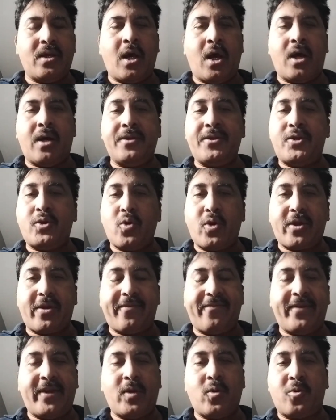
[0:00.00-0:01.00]

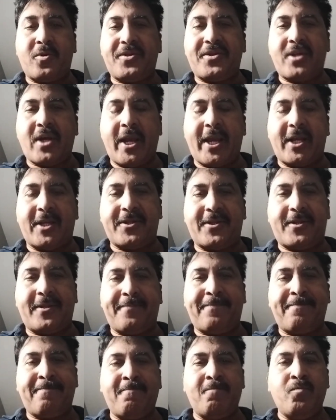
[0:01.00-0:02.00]
geography, or science.